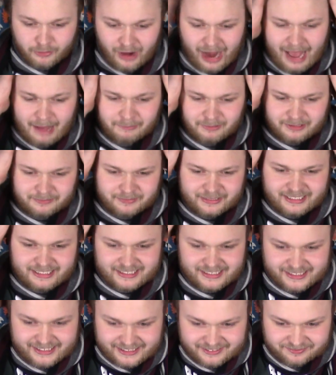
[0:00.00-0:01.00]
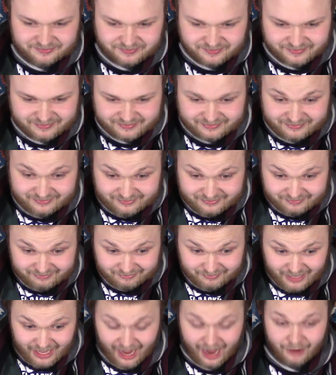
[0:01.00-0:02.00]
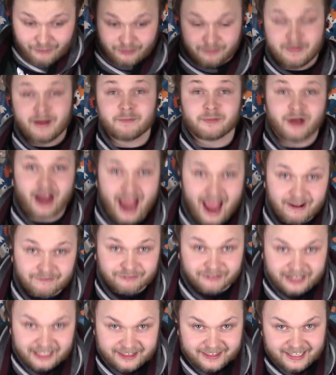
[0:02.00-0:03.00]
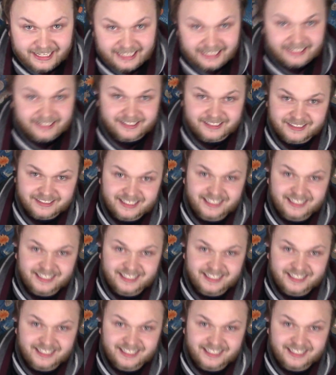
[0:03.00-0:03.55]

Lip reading: problem is I remember everything.